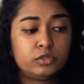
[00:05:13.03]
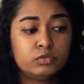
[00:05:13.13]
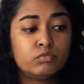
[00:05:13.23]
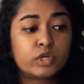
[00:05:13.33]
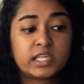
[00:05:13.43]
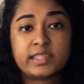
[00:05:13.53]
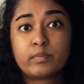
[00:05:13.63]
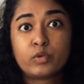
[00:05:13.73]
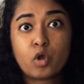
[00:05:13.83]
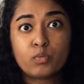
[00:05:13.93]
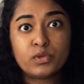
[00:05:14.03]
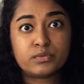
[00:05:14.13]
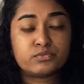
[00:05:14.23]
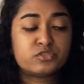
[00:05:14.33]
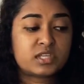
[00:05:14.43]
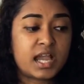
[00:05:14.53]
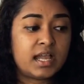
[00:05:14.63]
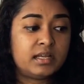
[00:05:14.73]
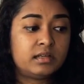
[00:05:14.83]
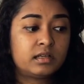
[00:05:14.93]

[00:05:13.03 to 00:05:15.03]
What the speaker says: What are their problems, and